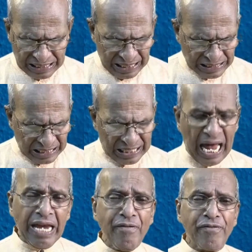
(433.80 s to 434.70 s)
in his
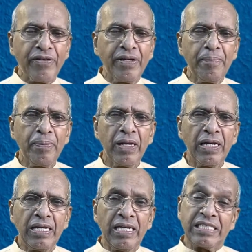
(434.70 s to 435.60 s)
life
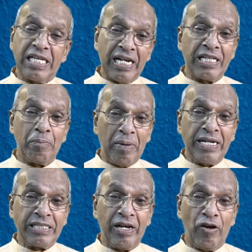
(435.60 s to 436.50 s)
is another
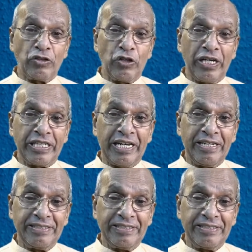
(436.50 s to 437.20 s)
matter altogether.